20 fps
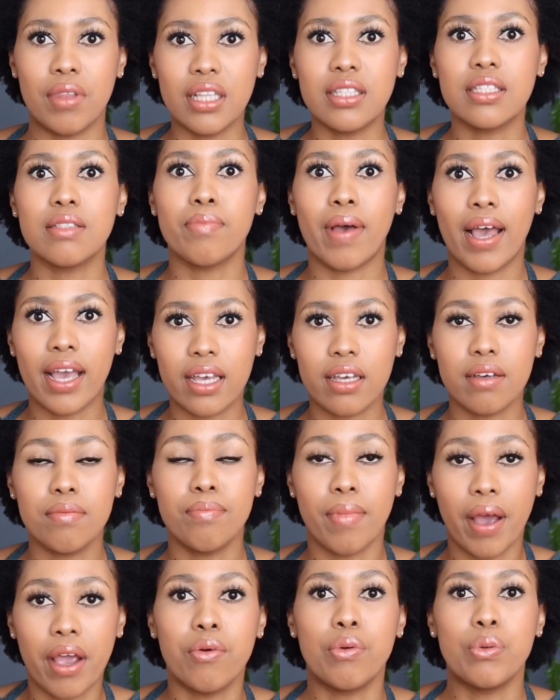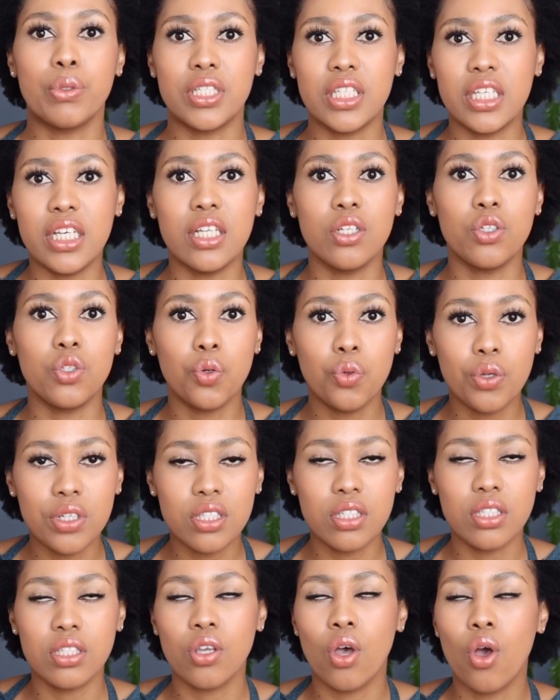That's my routine:
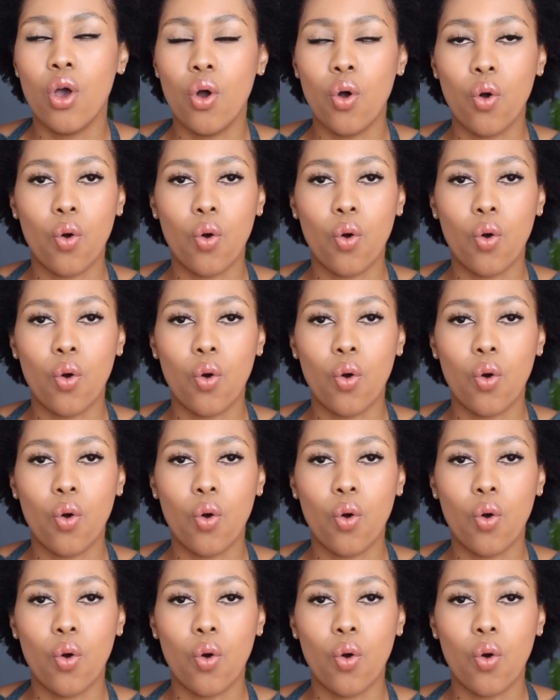twists